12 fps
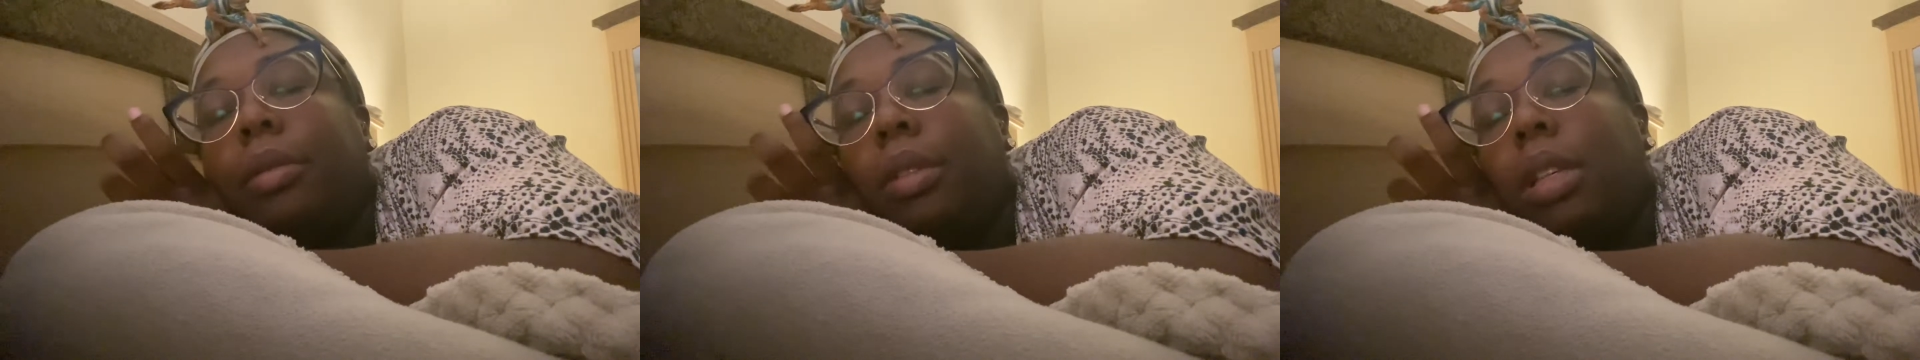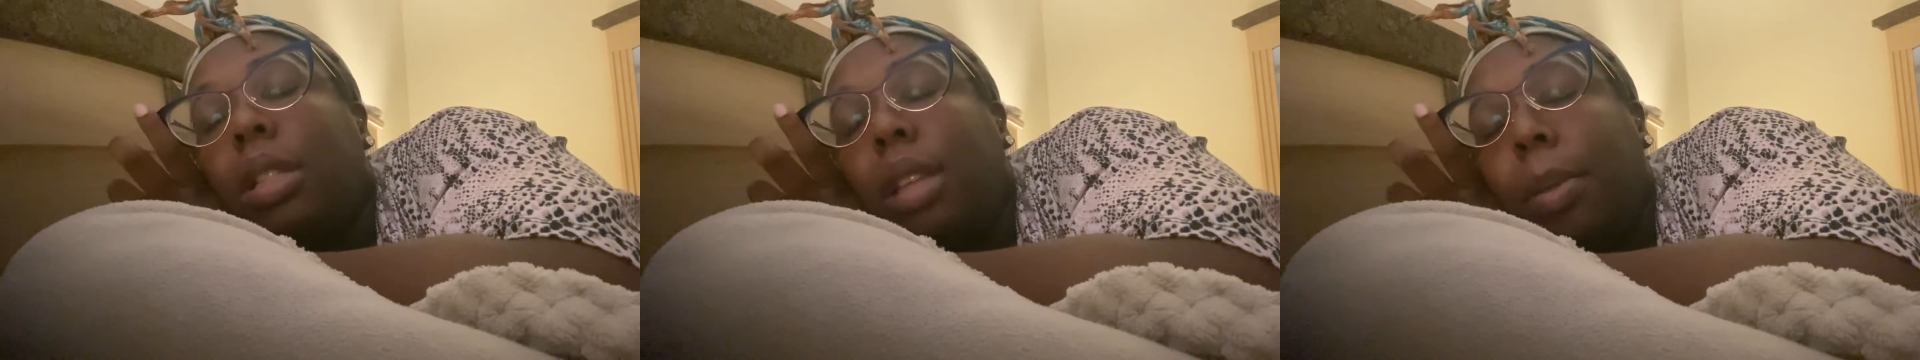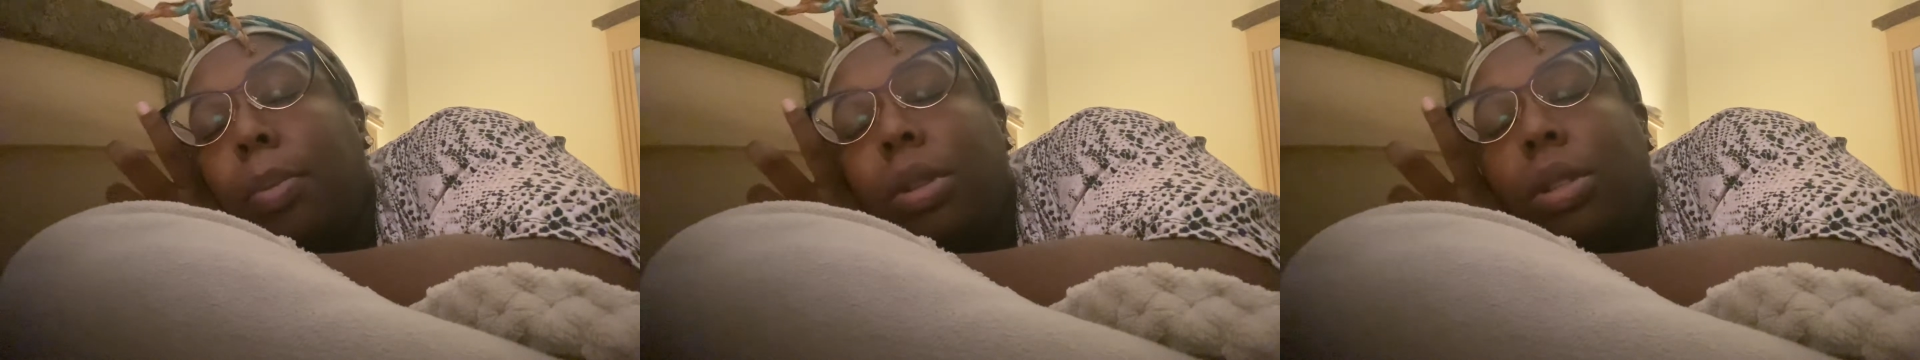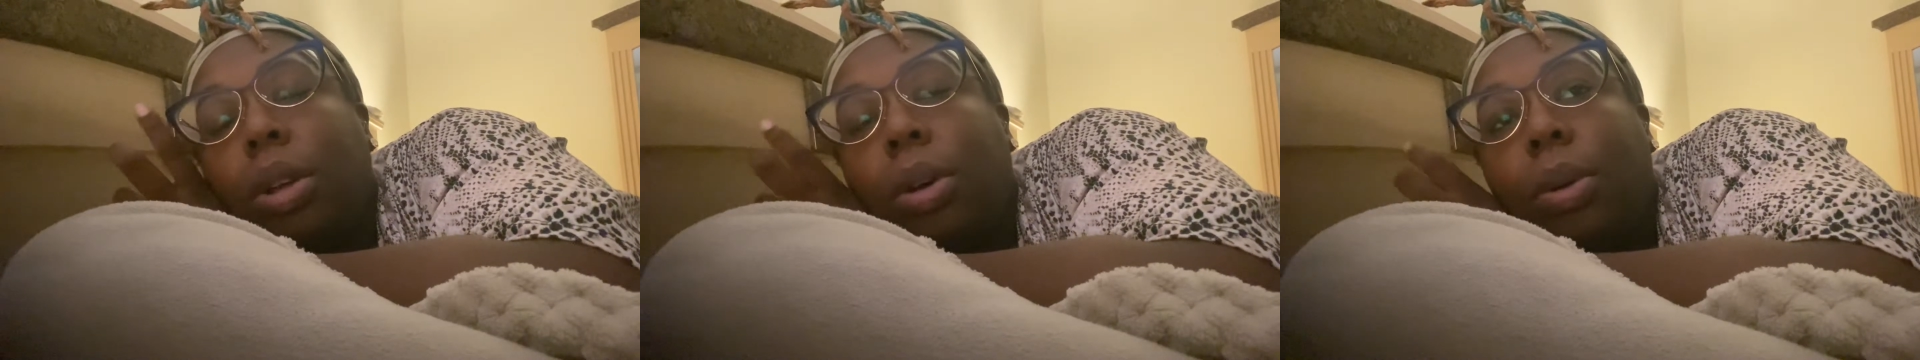This
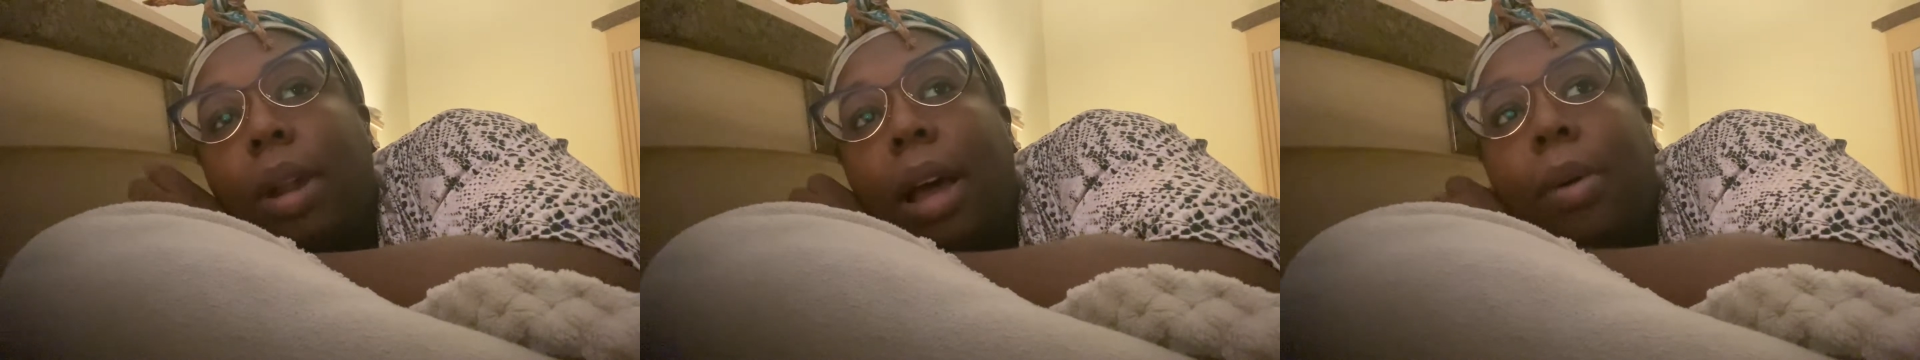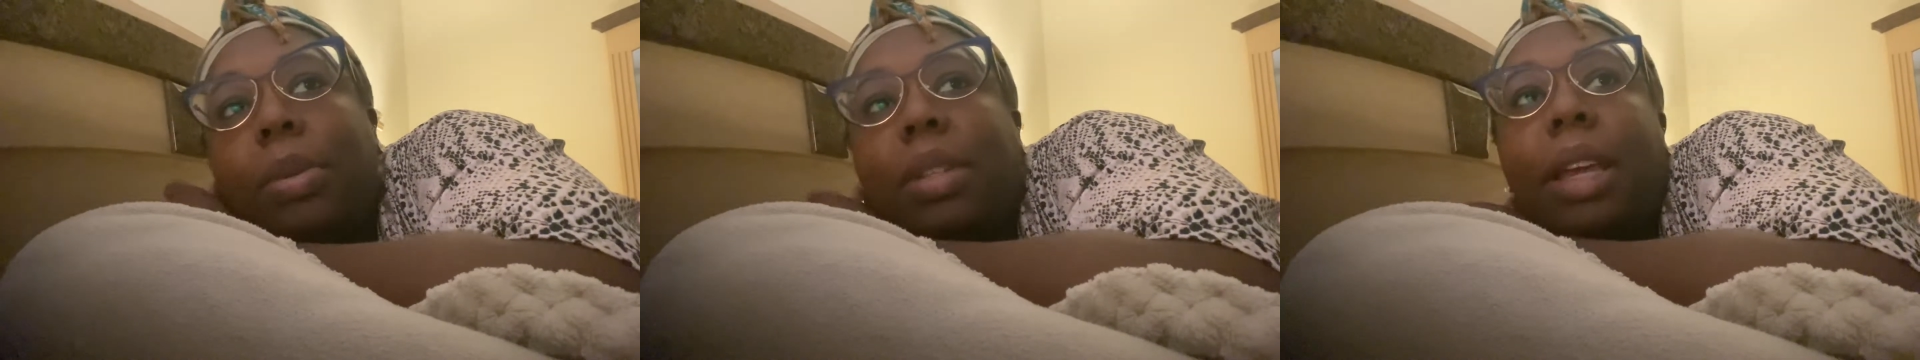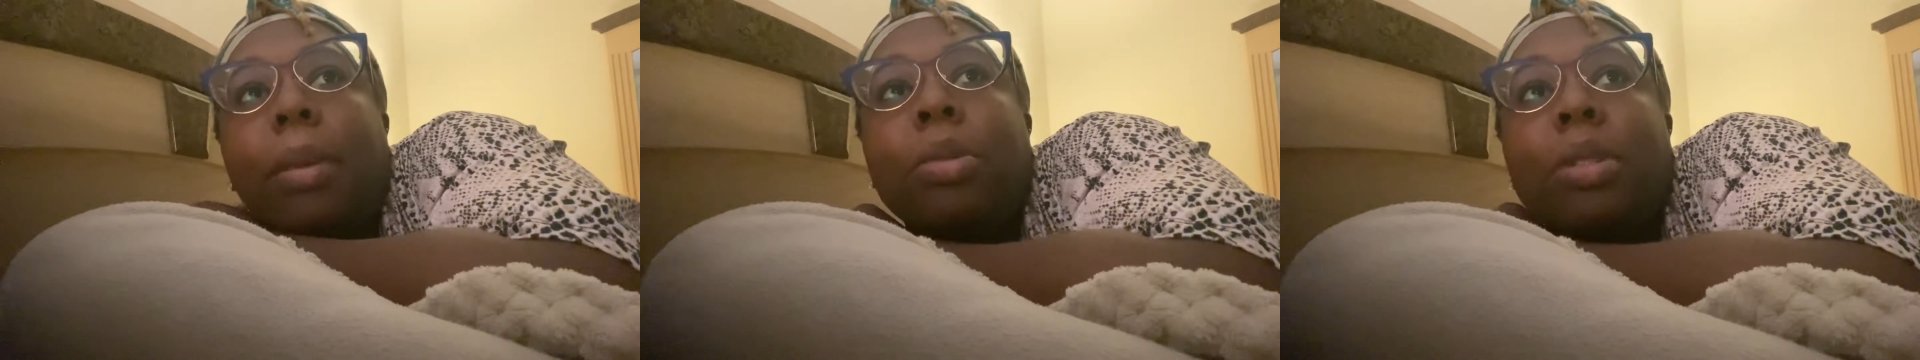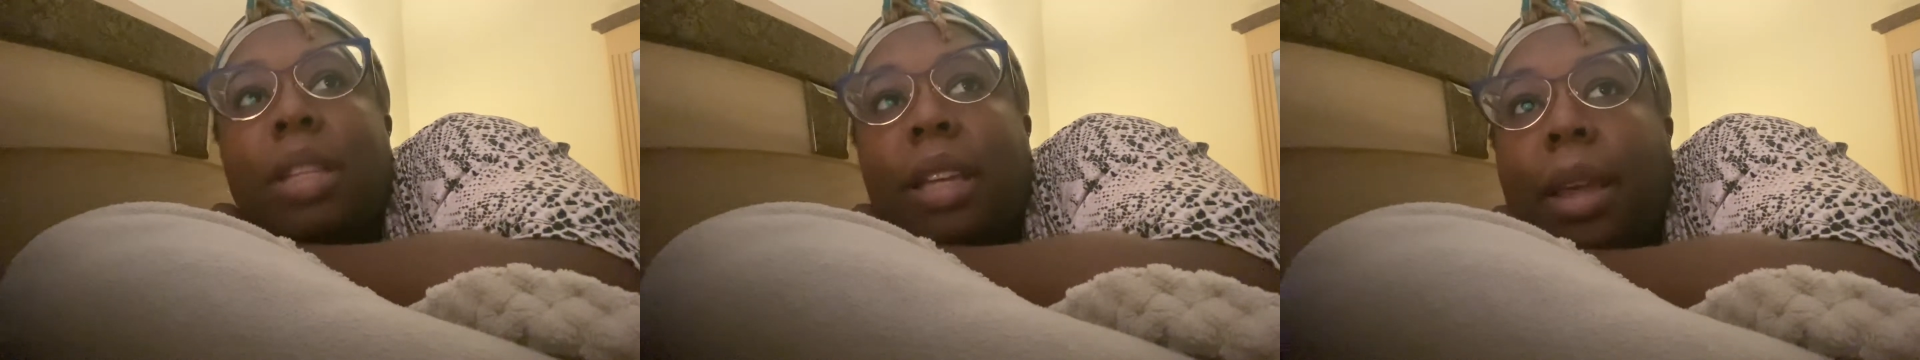episode, I was able
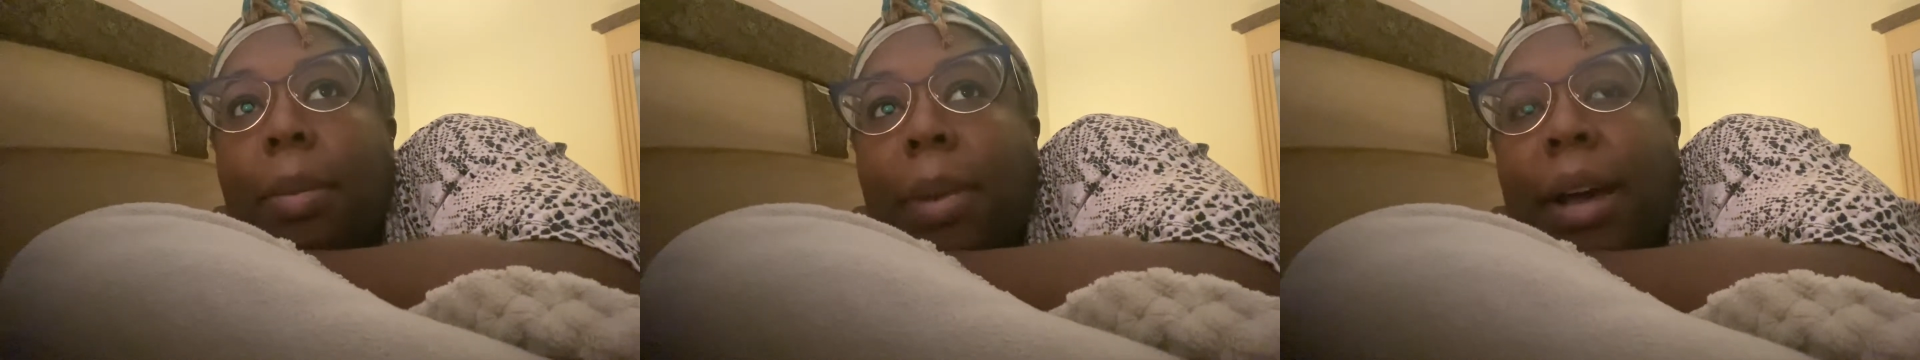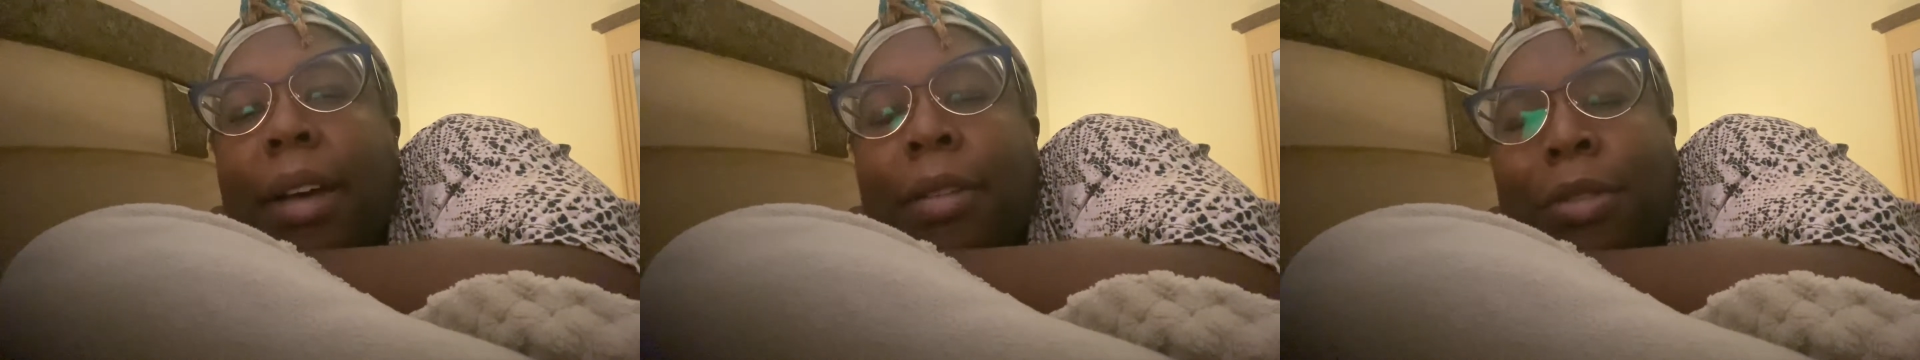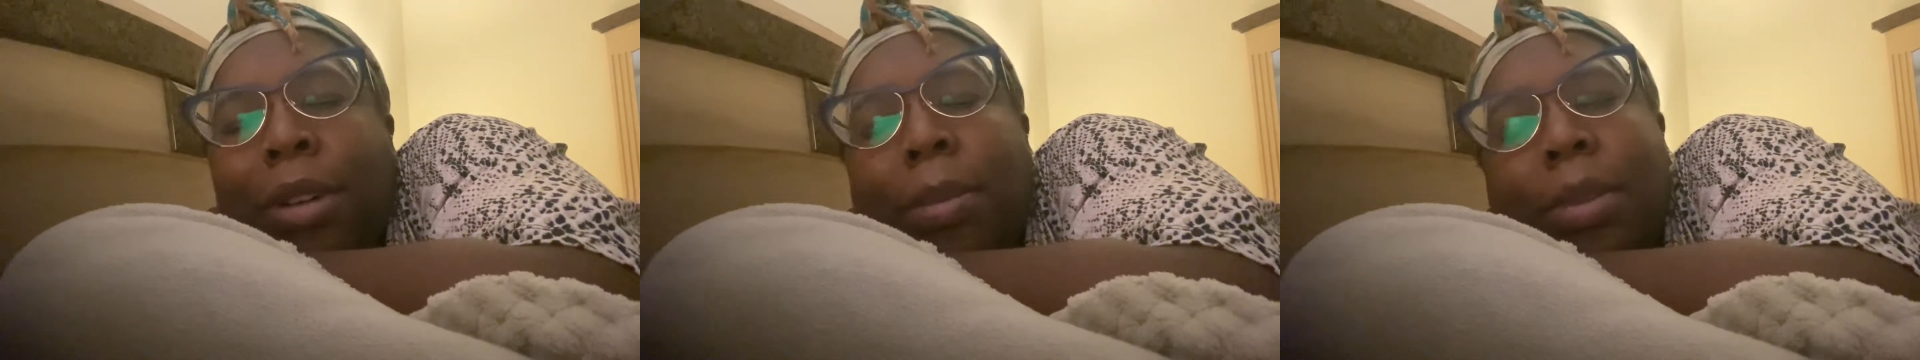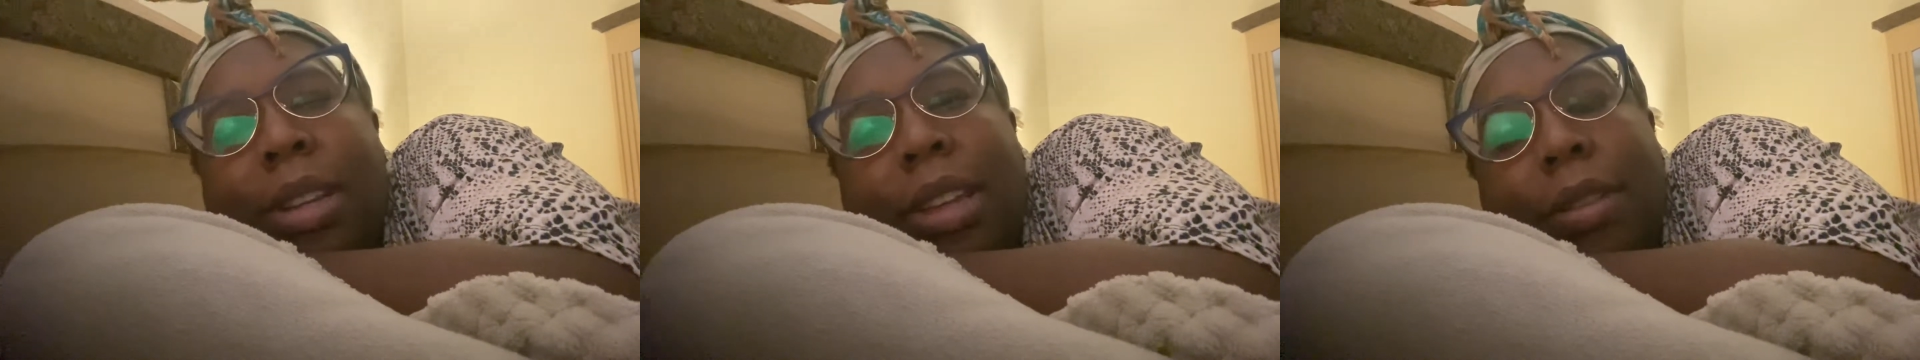to get by for, I
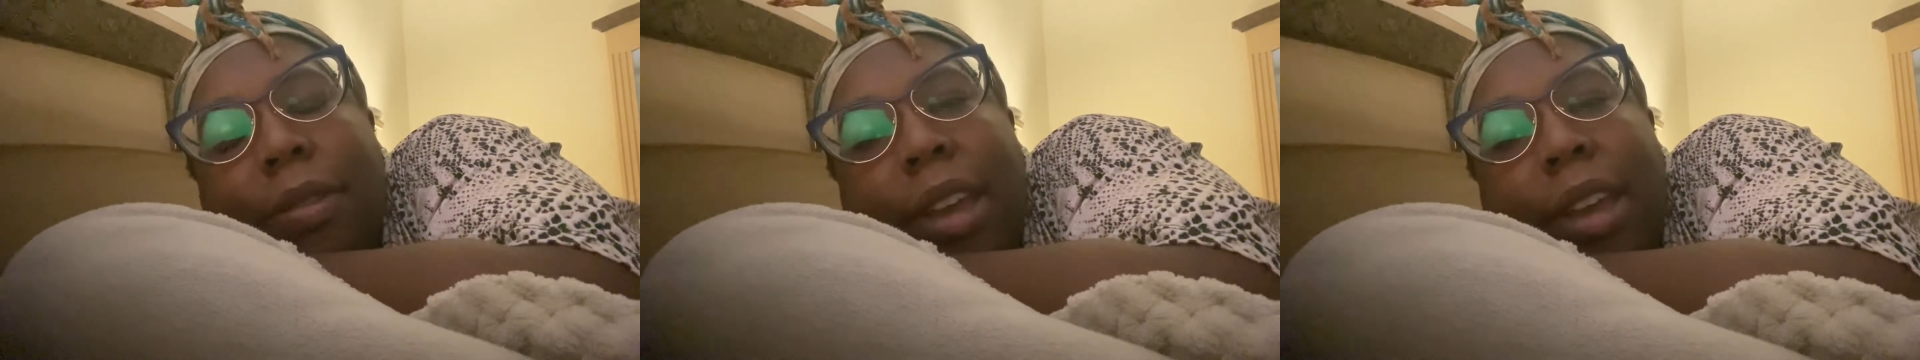believe,